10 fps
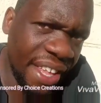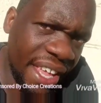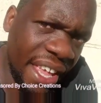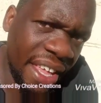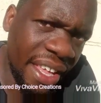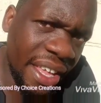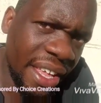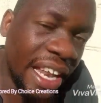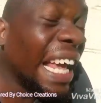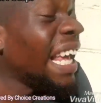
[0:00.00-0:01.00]
Eh?
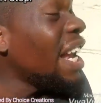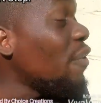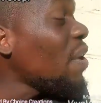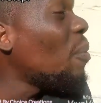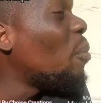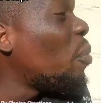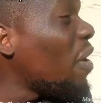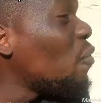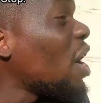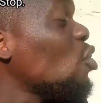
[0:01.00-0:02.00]
Like, if you have a
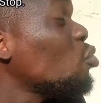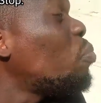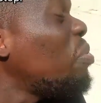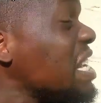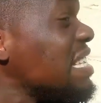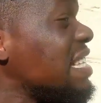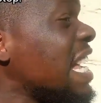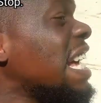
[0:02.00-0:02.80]
wife, can you please